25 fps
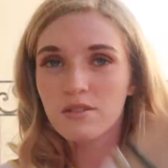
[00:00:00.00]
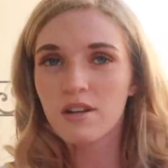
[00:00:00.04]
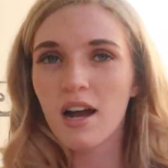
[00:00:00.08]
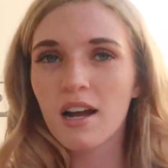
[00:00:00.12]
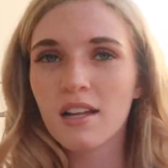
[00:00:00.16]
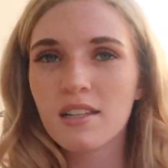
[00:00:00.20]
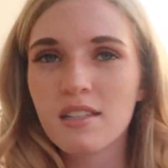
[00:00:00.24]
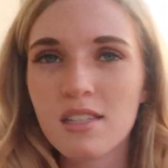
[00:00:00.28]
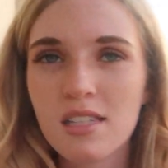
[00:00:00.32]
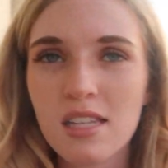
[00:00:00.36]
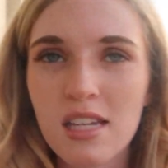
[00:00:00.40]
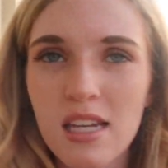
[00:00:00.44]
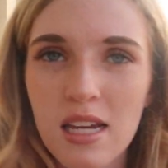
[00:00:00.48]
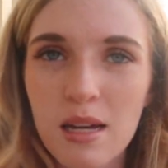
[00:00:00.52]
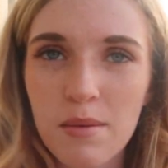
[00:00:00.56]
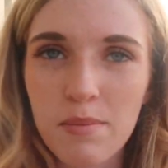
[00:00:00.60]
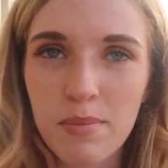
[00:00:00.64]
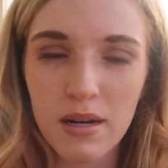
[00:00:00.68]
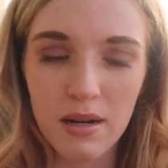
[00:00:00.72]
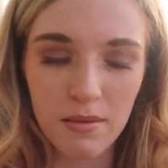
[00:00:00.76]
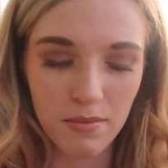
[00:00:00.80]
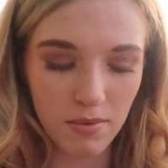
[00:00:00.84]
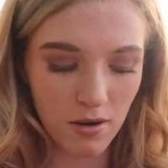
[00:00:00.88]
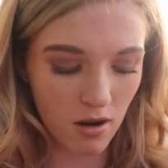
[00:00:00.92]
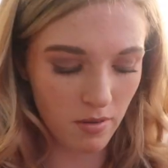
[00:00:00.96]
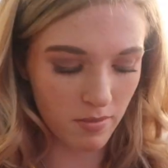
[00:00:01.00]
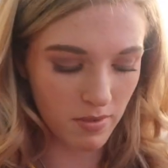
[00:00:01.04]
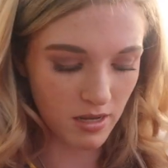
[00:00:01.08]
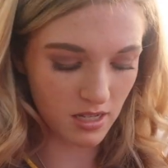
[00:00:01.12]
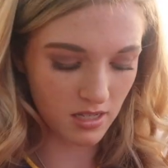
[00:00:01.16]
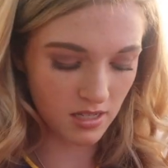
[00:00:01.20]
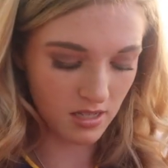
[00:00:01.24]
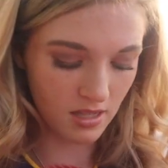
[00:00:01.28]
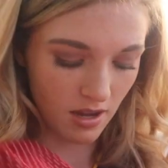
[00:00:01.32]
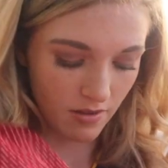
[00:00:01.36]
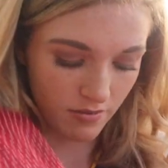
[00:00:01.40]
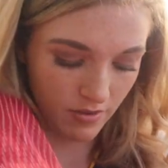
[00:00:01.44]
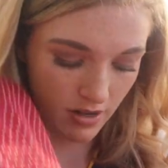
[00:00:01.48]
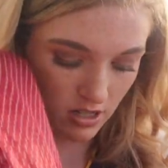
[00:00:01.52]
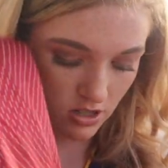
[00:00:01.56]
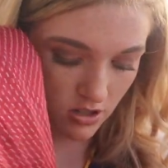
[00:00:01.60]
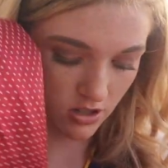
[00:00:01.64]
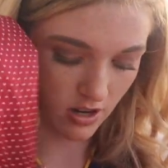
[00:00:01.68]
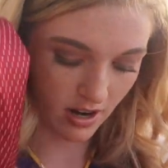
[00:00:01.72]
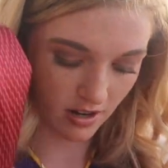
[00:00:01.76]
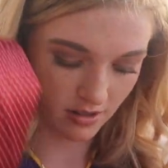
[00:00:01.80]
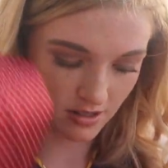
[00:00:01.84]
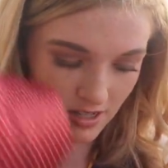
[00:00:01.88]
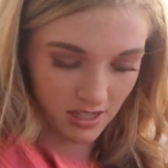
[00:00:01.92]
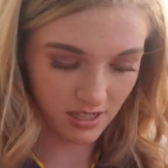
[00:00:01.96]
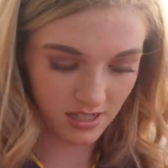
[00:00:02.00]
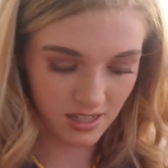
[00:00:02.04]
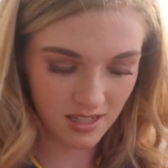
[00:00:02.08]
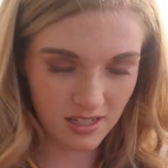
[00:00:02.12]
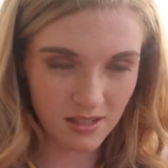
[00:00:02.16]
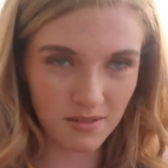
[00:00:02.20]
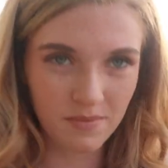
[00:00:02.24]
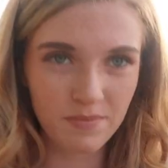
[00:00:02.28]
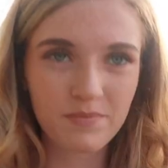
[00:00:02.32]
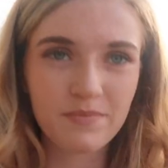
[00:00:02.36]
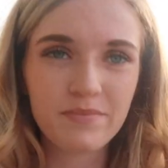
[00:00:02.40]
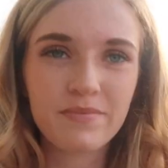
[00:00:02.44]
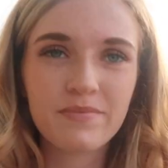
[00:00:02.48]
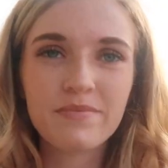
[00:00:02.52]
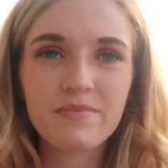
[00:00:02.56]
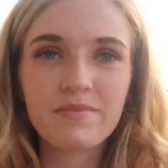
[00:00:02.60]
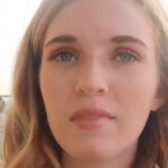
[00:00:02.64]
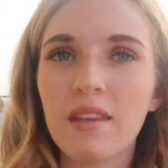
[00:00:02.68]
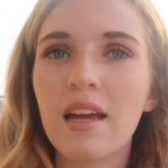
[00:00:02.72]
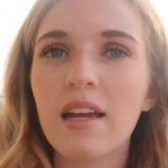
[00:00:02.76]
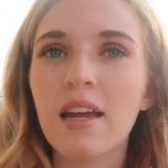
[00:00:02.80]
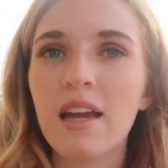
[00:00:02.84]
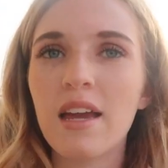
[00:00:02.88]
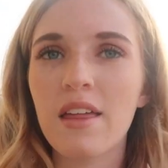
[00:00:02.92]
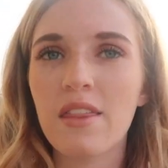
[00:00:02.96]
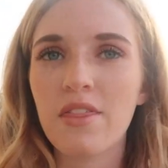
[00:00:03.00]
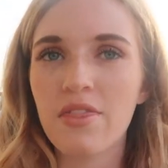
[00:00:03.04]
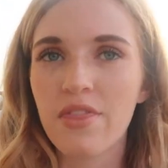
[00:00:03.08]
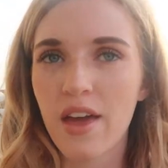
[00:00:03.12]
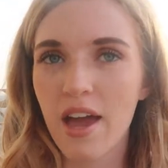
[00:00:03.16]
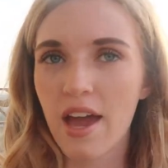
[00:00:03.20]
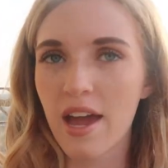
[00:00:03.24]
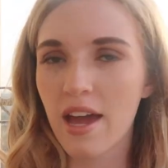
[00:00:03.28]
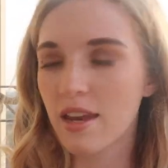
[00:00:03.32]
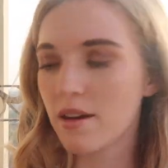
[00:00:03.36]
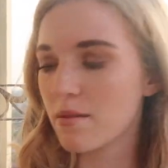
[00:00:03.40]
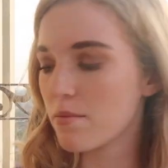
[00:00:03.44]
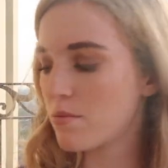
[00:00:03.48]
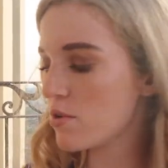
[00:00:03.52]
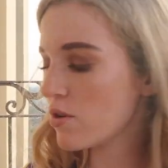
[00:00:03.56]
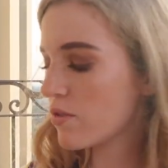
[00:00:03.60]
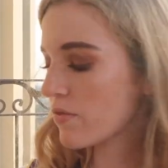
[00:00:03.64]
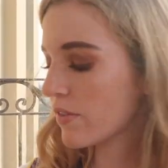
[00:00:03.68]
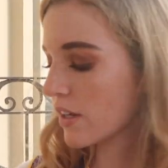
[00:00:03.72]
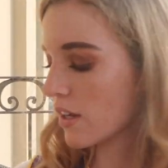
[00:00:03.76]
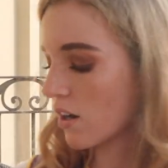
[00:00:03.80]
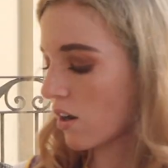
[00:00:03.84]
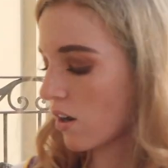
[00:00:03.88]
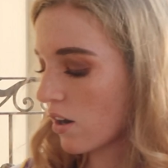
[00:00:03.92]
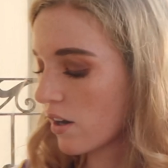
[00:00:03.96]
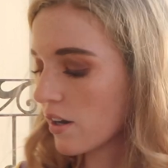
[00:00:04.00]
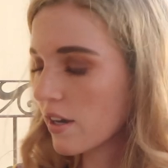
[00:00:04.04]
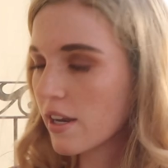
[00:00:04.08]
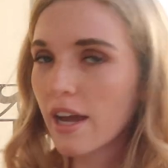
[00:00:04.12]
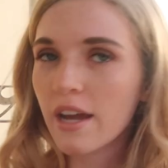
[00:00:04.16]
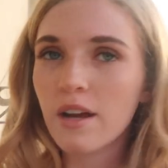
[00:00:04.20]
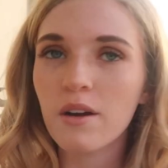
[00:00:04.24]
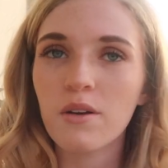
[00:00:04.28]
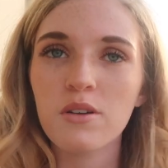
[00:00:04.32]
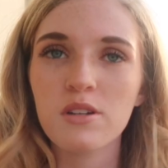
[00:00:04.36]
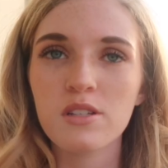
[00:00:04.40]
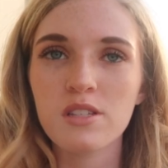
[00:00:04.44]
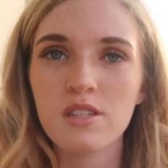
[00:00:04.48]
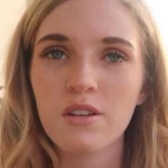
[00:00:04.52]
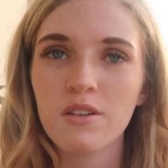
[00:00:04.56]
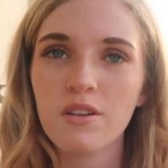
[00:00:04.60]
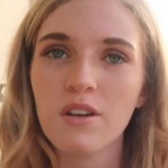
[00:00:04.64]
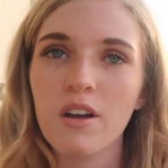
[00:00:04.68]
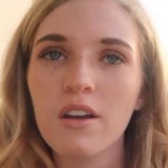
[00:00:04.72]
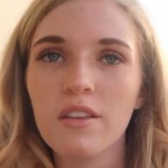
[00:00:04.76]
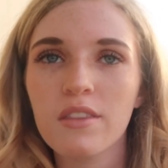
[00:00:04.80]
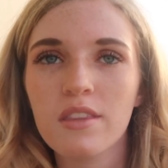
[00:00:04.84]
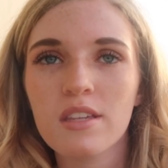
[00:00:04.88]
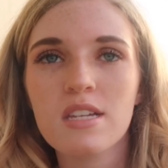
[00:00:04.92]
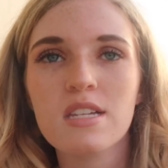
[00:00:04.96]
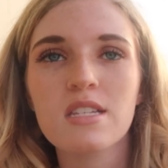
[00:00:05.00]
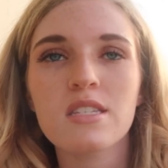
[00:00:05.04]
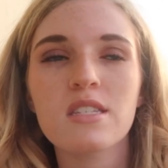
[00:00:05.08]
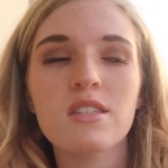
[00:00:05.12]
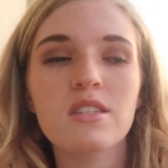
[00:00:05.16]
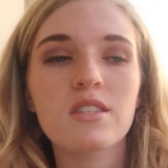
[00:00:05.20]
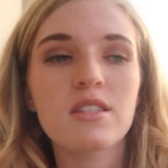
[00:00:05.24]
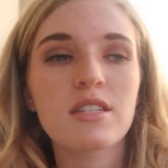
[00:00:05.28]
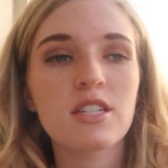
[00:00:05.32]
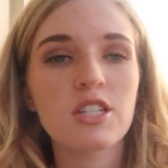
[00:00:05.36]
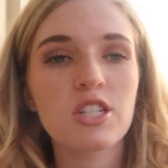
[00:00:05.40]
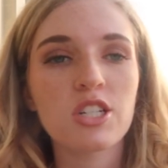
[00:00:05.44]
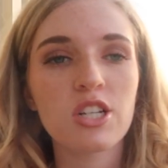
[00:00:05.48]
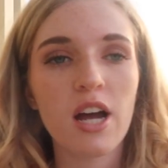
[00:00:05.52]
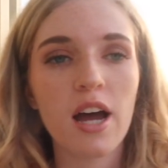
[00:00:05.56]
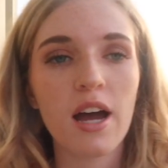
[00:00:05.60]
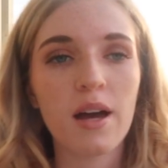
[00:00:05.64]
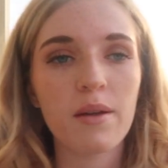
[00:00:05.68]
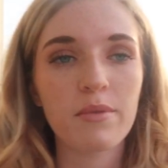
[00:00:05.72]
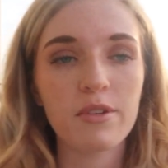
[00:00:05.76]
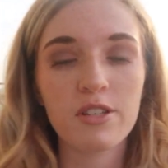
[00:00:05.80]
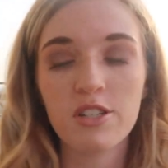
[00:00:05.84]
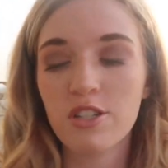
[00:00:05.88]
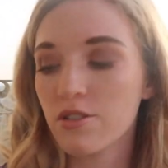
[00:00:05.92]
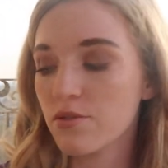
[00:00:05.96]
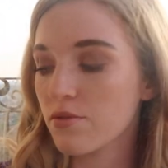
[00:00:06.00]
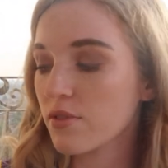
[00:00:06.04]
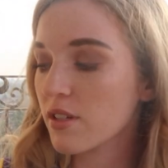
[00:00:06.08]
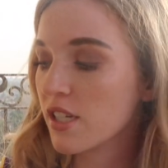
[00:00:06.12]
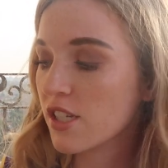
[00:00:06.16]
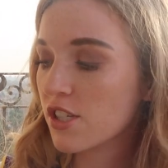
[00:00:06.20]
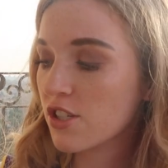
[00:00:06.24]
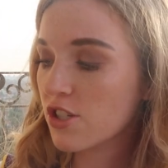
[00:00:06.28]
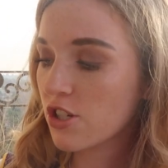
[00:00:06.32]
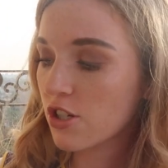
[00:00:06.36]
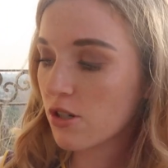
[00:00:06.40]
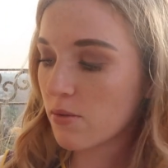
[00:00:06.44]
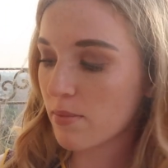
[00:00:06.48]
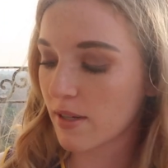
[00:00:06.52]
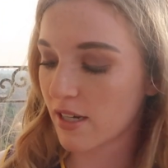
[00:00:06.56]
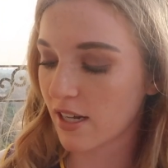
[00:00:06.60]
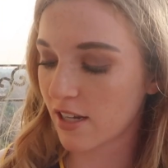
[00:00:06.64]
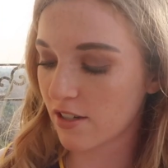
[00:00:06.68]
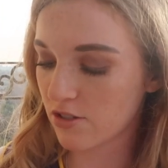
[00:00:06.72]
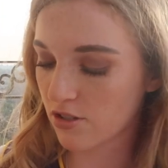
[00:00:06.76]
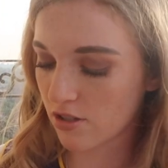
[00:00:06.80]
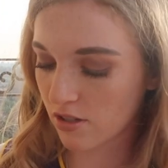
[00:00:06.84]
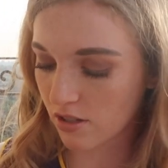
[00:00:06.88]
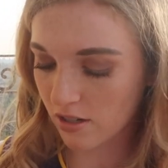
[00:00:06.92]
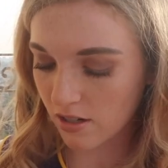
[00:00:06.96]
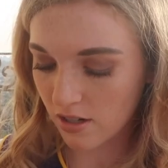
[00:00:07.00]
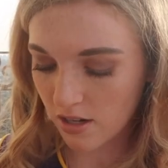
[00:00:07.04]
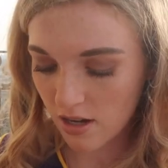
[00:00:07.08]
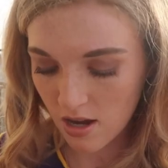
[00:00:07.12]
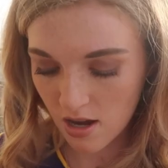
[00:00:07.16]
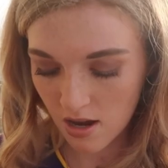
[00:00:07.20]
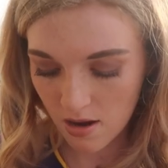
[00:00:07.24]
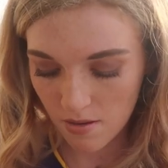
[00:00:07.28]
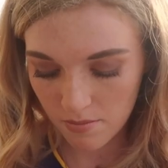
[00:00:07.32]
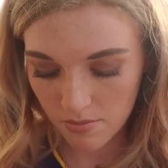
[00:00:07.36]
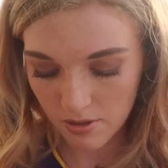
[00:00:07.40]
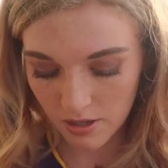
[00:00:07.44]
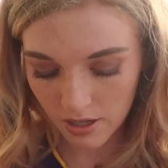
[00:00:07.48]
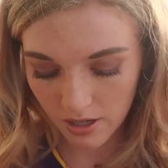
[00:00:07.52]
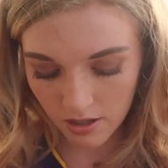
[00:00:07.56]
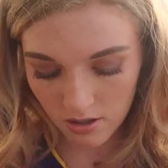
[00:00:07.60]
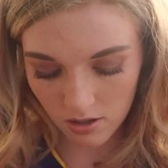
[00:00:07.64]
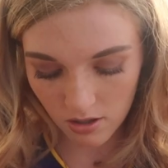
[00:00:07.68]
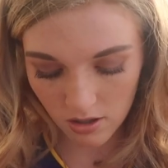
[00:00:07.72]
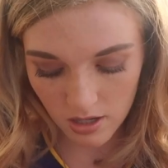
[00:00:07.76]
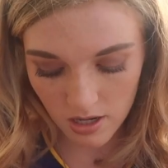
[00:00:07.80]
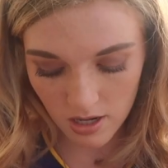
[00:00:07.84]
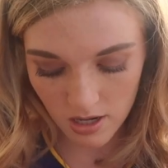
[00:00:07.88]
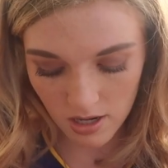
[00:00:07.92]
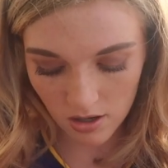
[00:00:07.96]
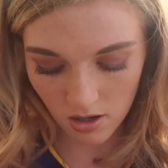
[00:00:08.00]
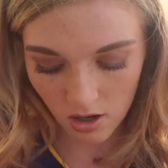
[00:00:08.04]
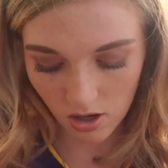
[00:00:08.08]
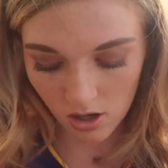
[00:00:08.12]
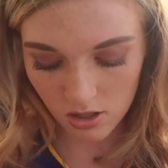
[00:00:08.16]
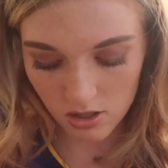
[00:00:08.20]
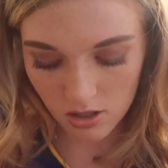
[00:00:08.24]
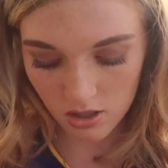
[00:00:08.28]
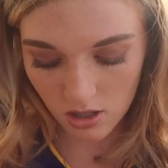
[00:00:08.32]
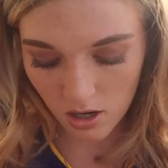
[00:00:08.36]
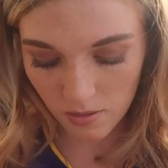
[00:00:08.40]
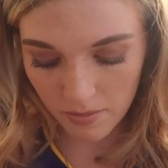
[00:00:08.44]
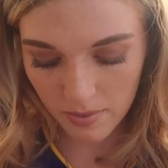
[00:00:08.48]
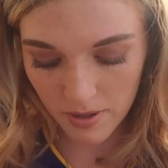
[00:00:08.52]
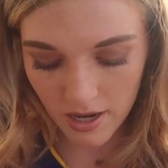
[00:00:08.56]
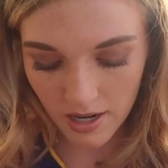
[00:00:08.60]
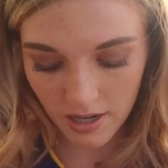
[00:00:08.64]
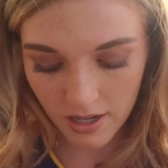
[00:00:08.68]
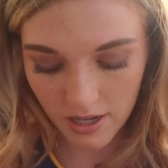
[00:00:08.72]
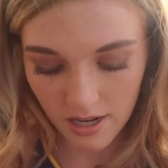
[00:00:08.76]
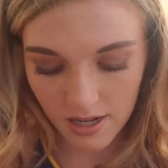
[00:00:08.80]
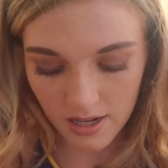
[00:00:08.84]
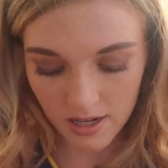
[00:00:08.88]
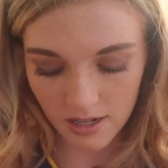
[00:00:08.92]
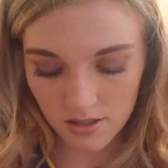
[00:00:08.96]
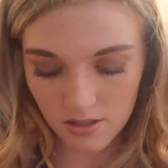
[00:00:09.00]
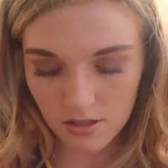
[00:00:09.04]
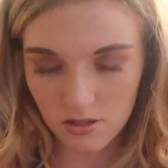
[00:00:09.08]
can't see, but I promise they're red trousers. Then moving on, I also got this shirt, which is really stupid actually, but I got it in Hot Topic and I